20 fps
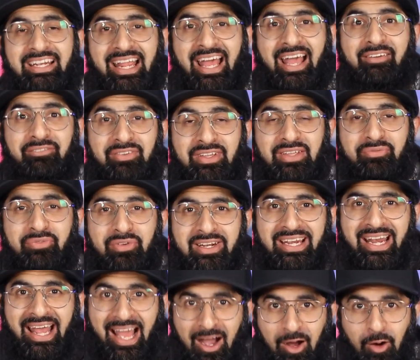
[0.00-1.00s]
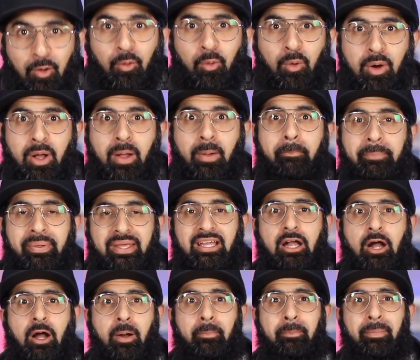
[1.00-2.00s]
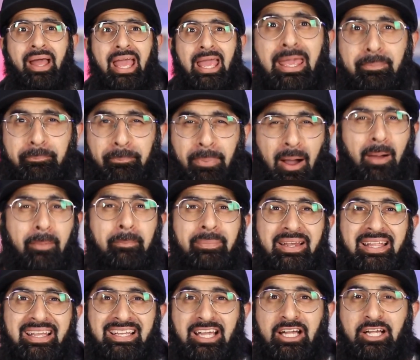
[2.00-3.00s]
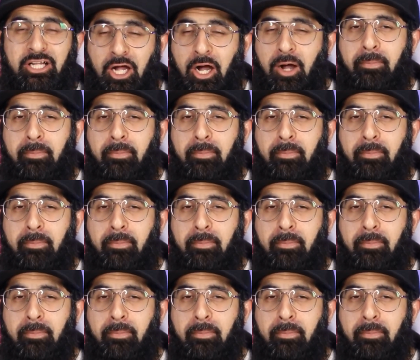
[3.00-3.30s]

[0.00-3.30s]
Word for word: and have even now become a public